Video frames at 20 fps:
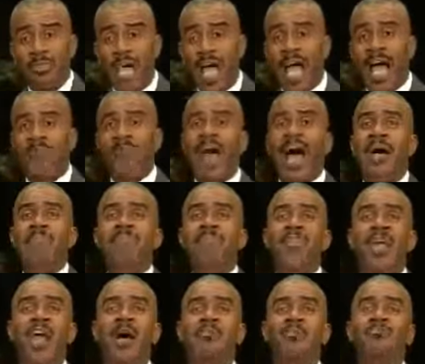Now, if
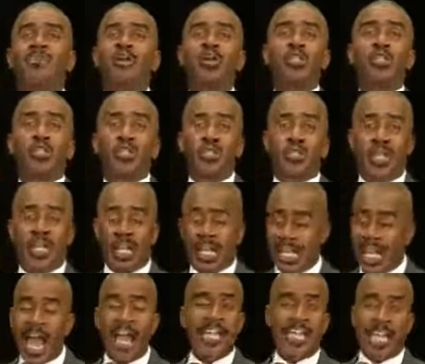I'm there
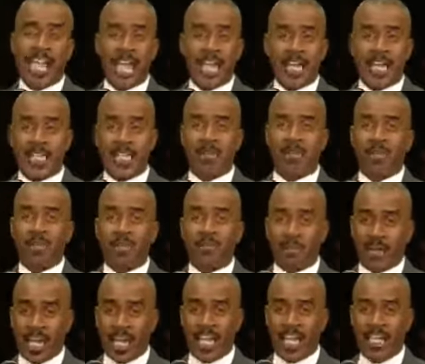personally and I can't keep the
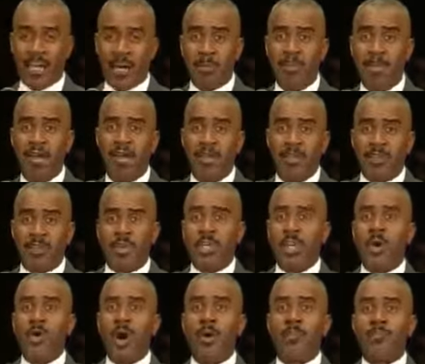plane up, you
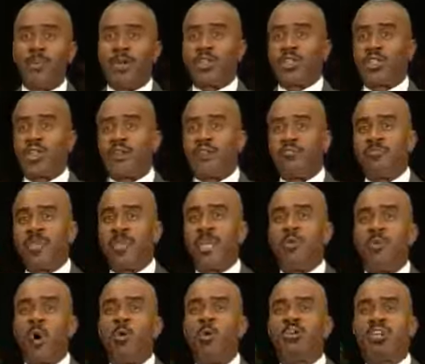know a picture of
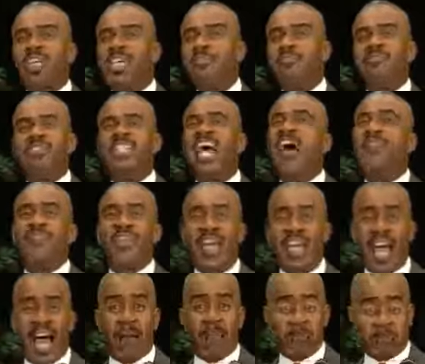me won't keep
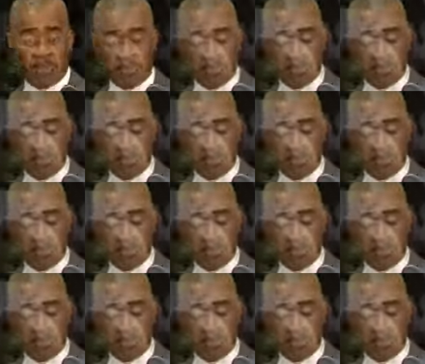nothing up.